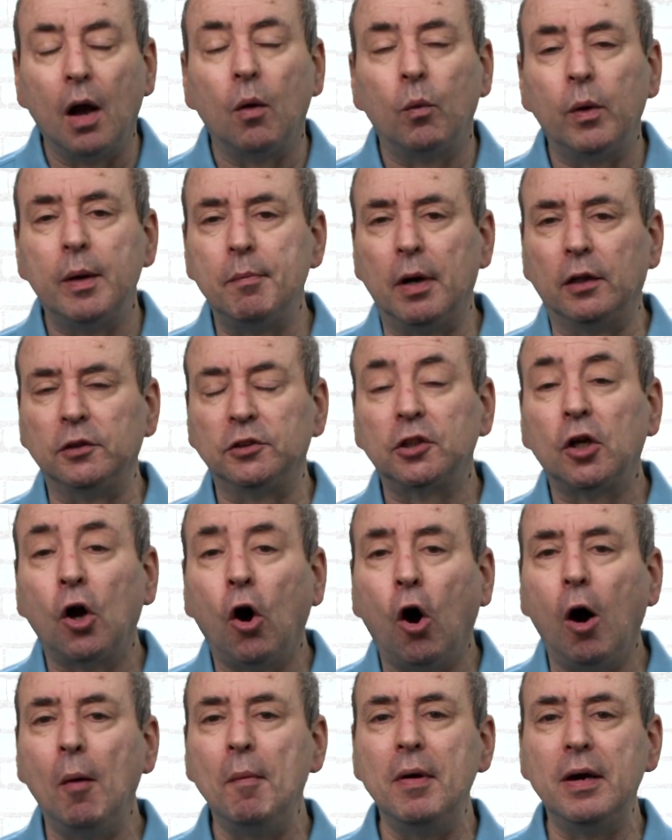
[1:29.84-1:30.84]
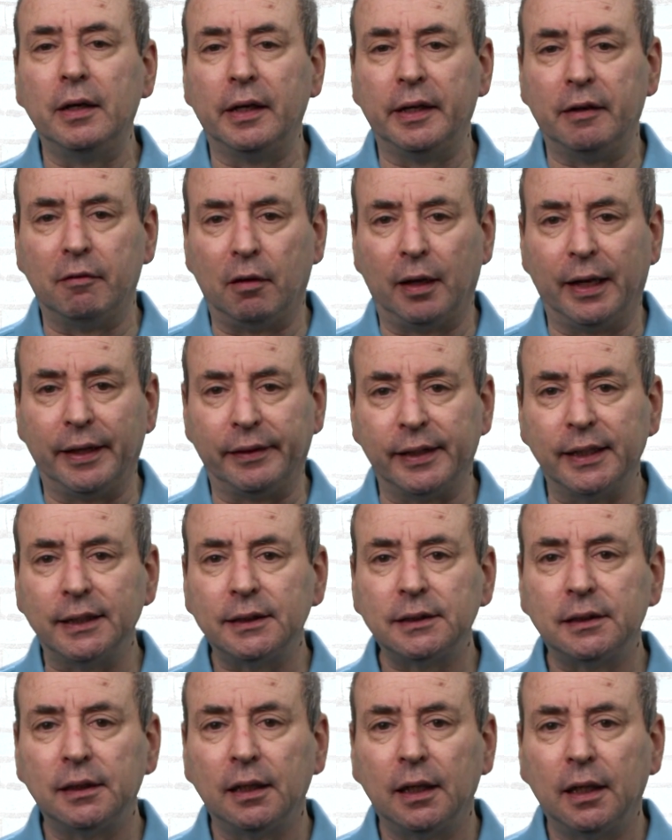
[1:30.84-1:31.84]
We most commonly write
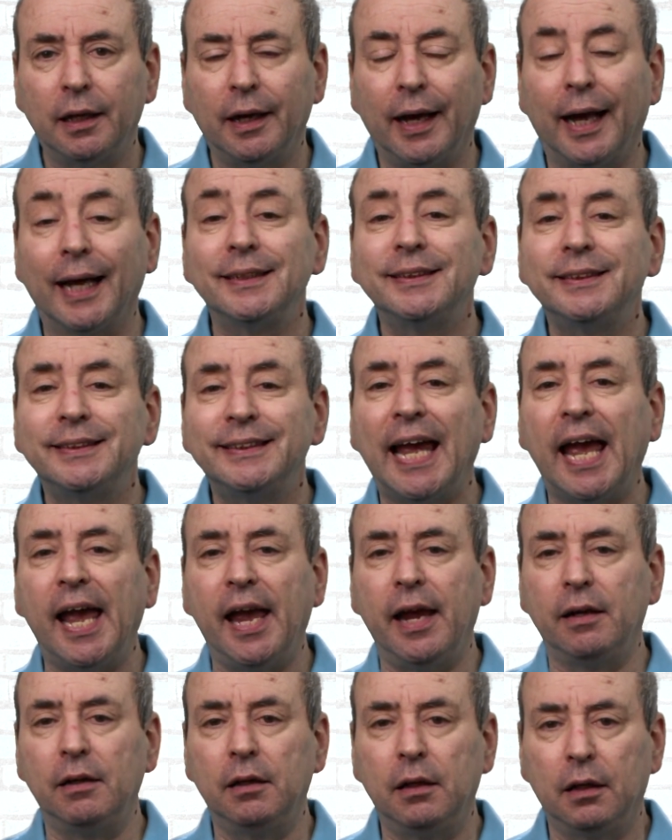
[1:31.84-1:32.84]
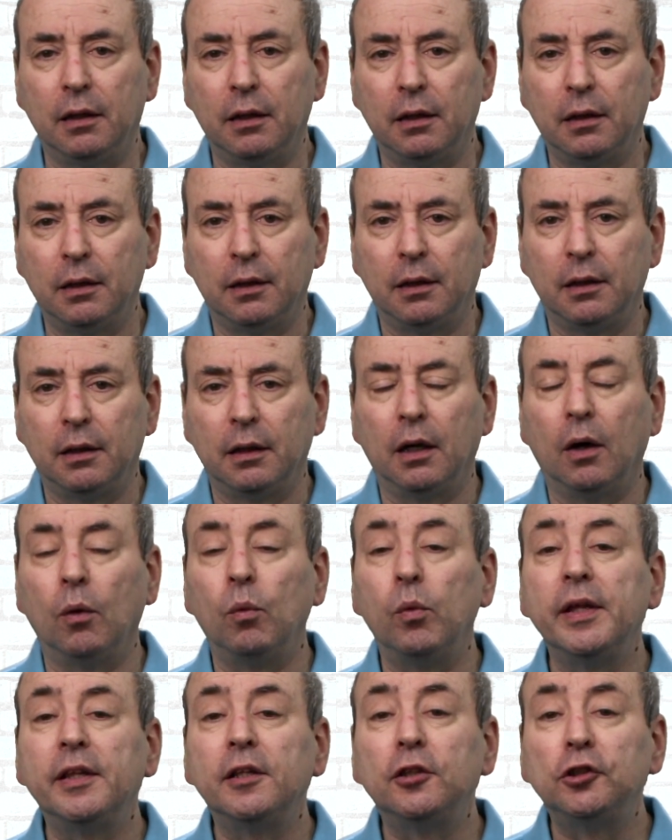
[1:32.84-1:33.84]
this as 10
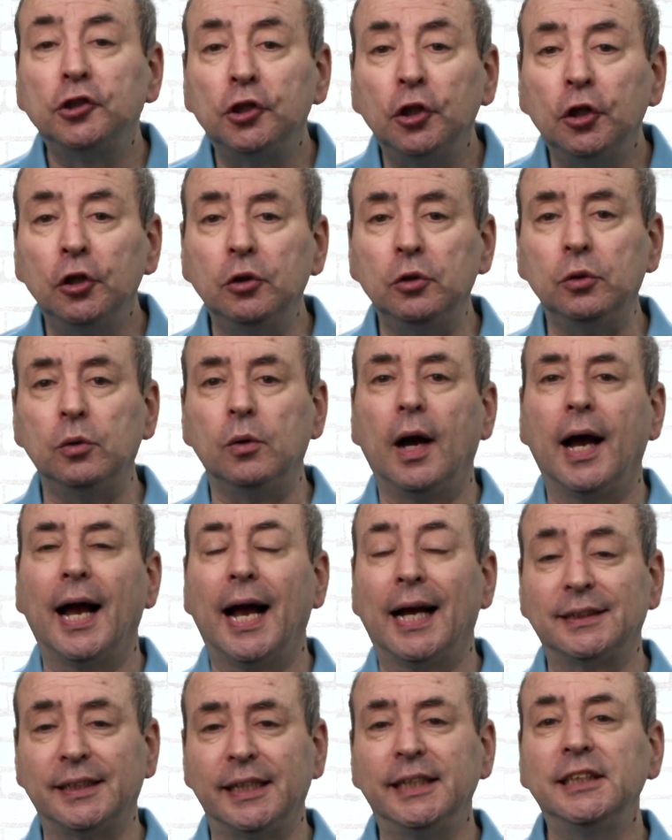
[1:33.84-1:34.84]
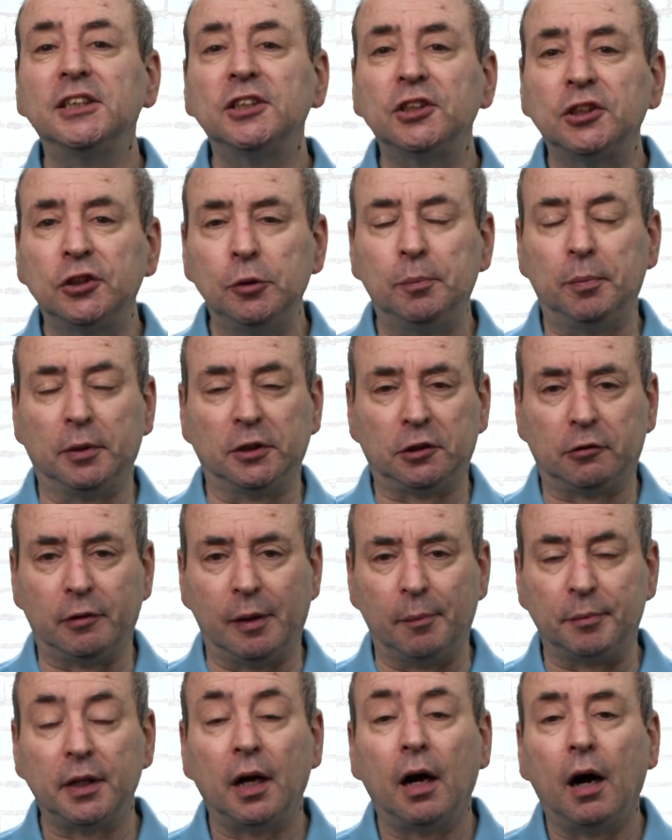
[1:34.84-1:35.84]
with 2 as a
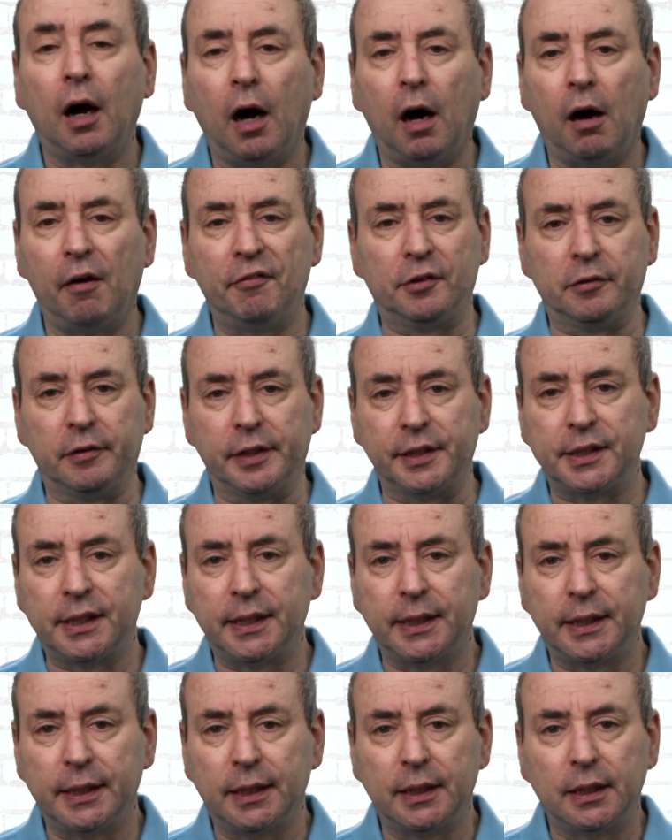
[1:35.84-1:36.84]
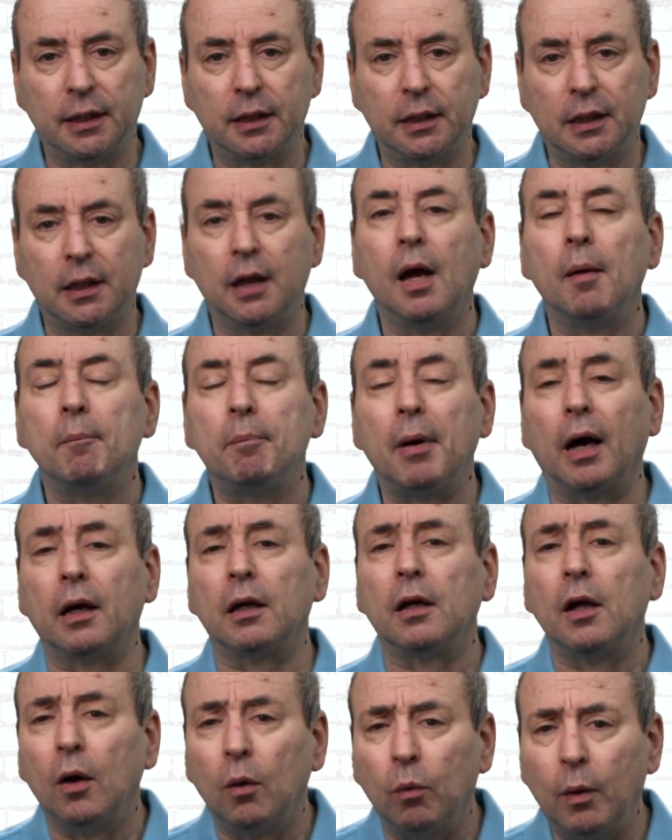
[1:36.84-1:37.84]
superscript after it. But
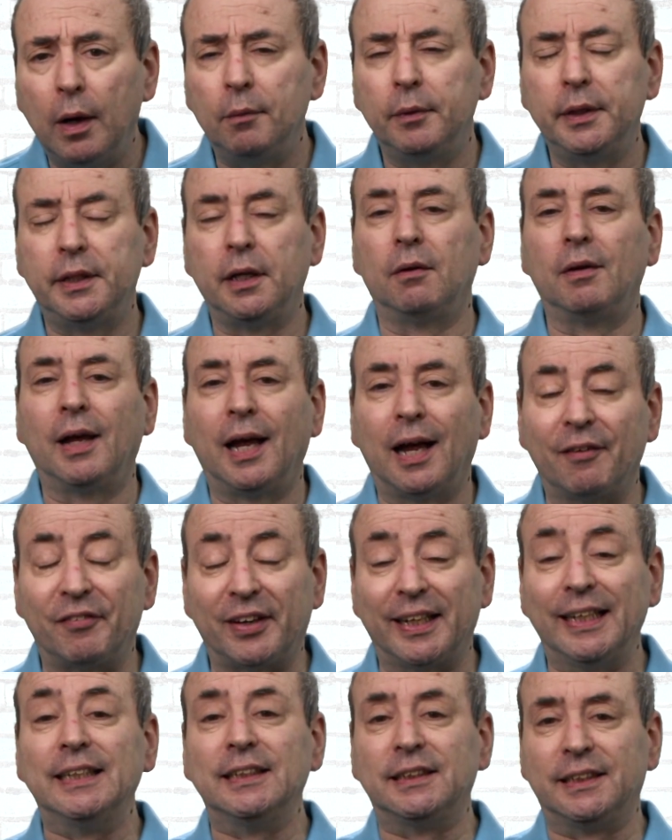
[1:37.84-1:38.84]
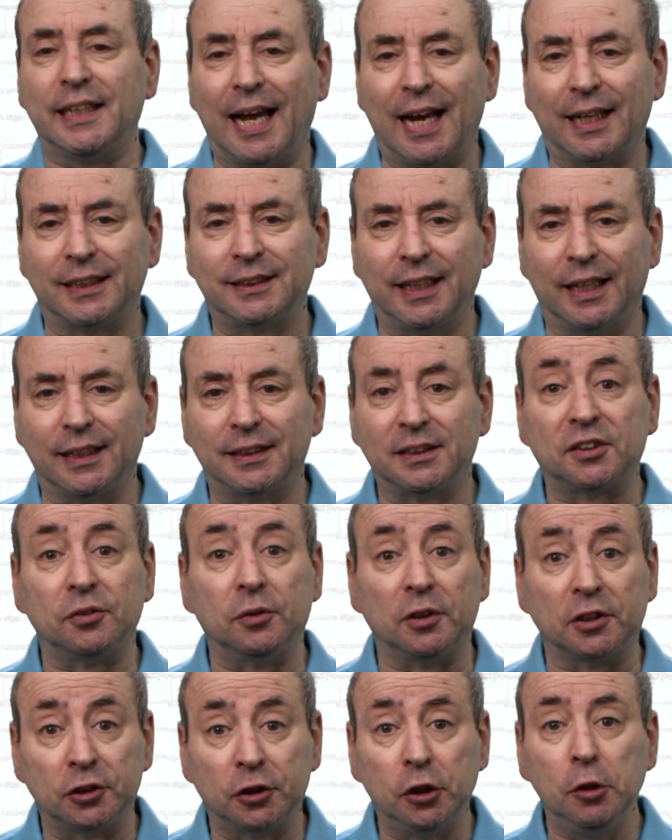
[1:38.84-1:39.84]
when we don't have easy access to
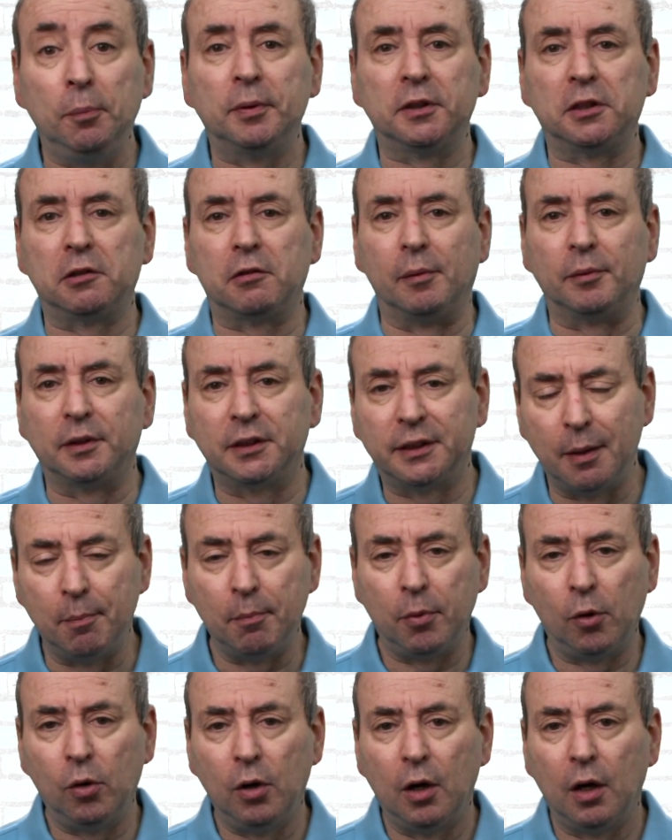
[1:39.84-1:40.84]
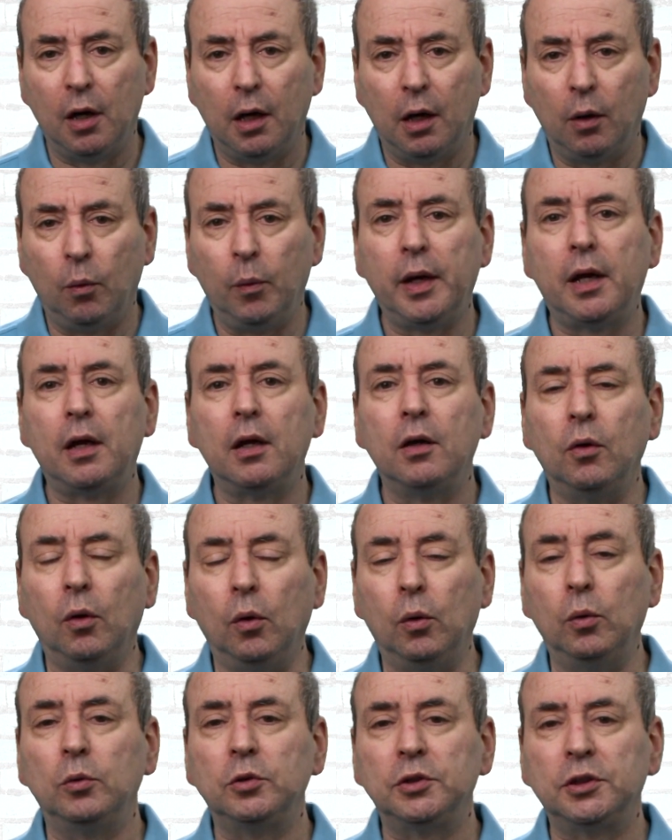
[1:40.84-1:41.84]
a superscript symbol, we can
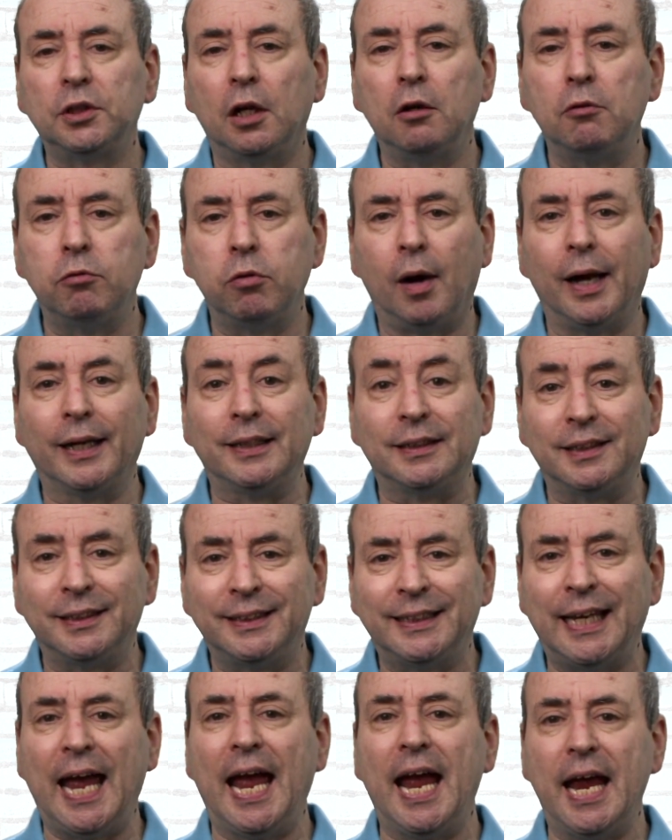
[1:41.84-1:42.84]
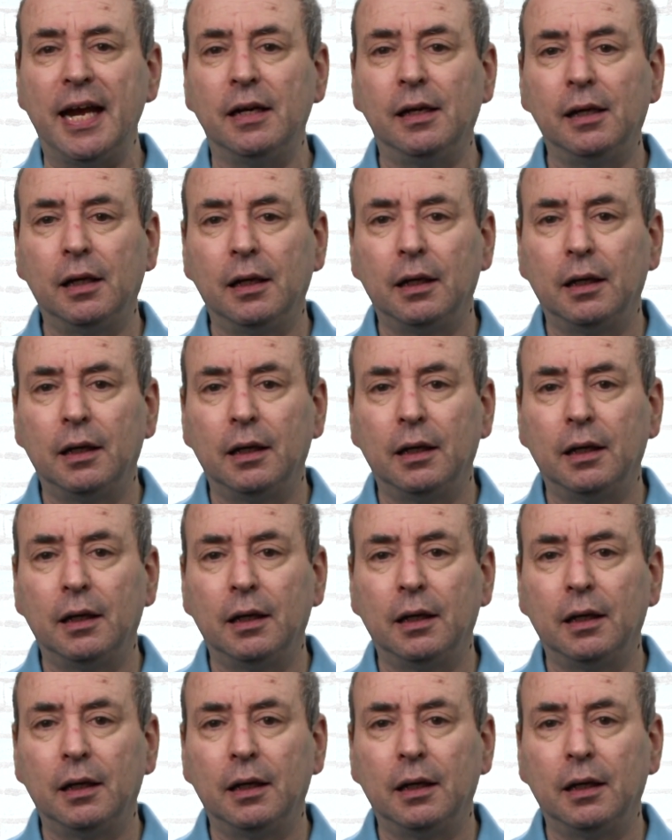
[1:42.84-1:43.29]
also write 10